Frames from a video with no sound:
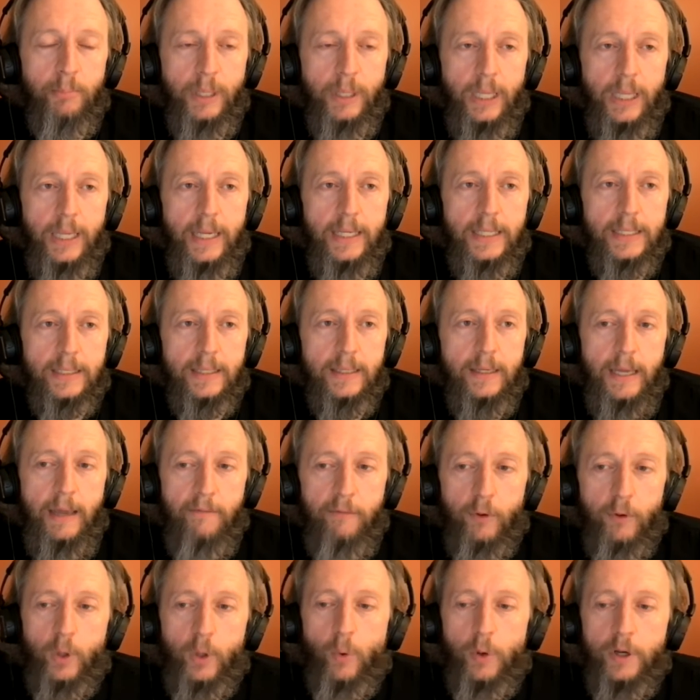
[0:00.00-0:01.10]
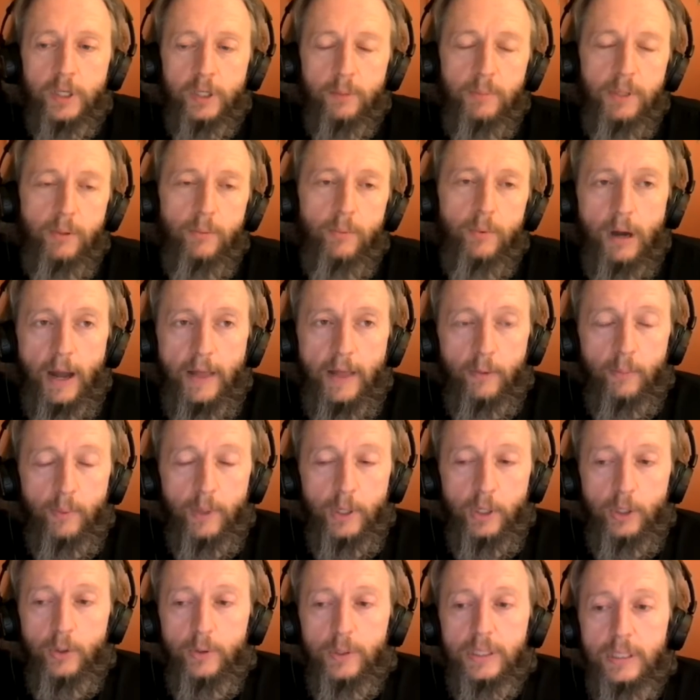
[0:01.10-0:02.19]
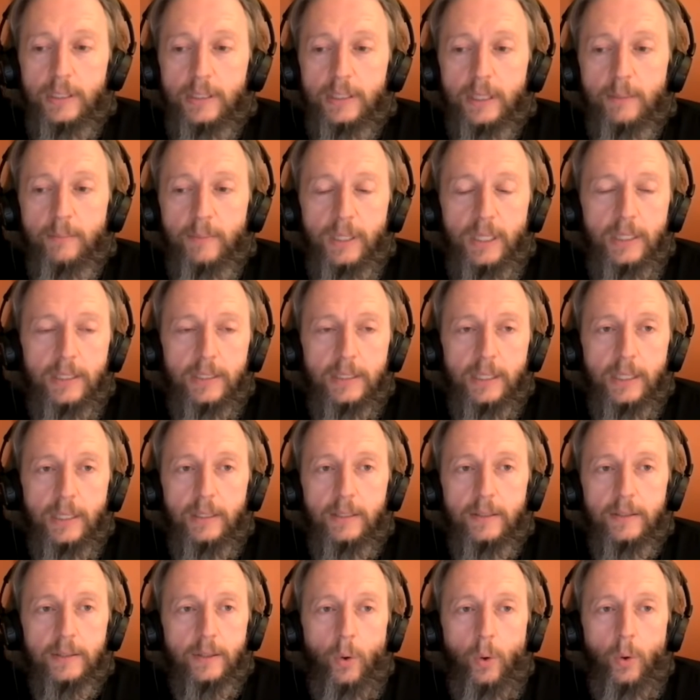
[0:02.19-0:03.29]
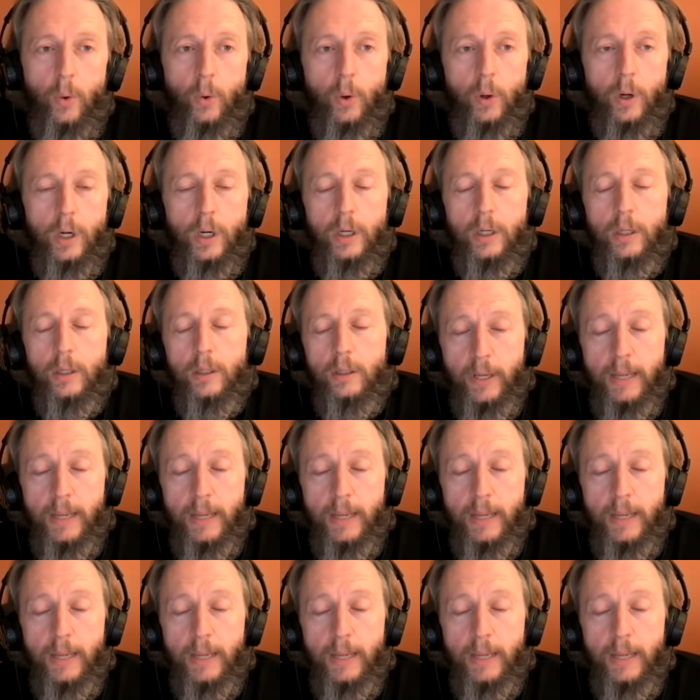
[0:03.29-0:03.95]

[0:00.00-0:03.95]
place if we're going to be either reducing some of these things or